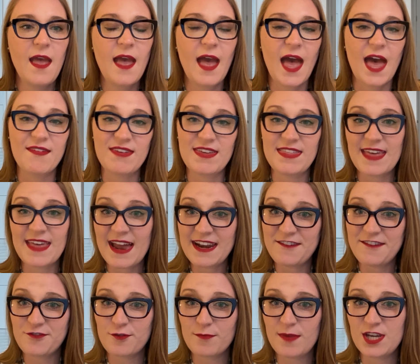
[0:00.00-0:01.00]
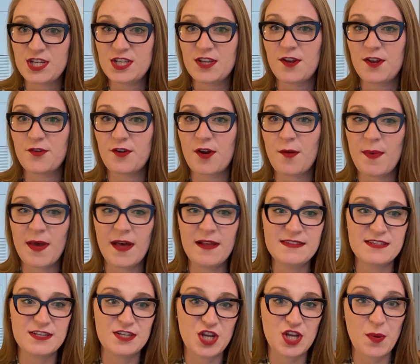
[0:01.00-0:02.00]
Having that information under our belt
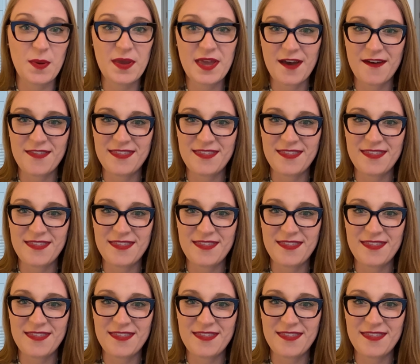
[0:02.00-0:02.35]
and knowing how